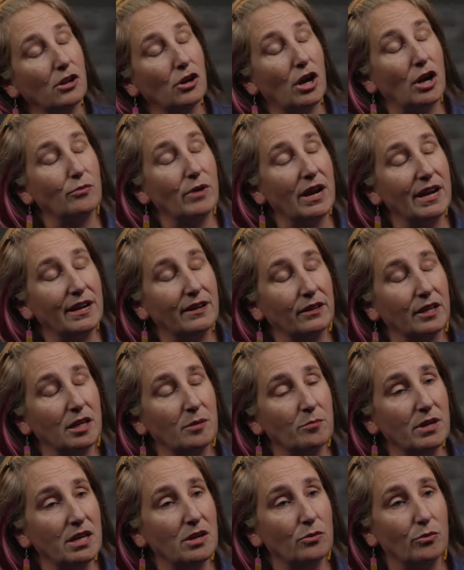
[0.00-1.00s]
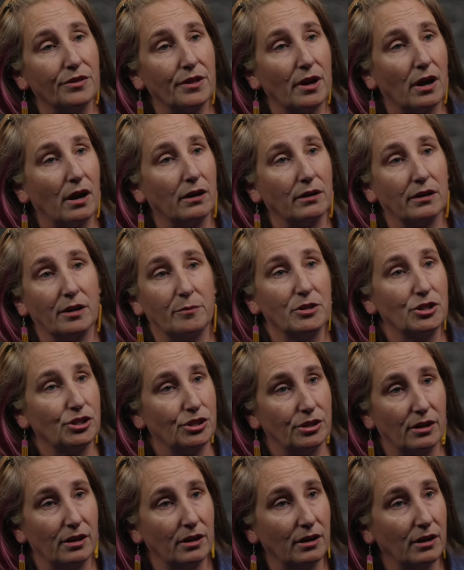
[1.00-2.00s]
You know, I regularly meet with our
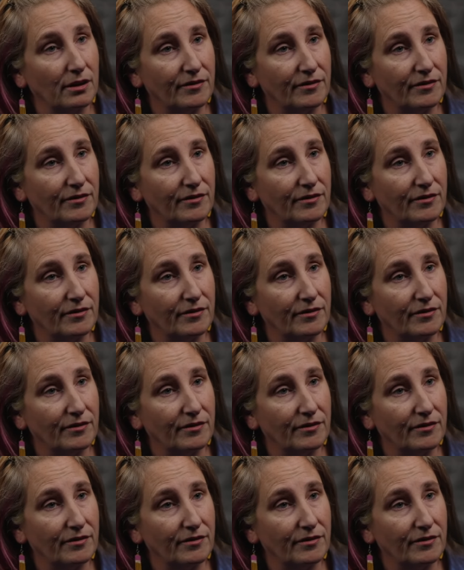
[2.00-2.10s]
Commissioner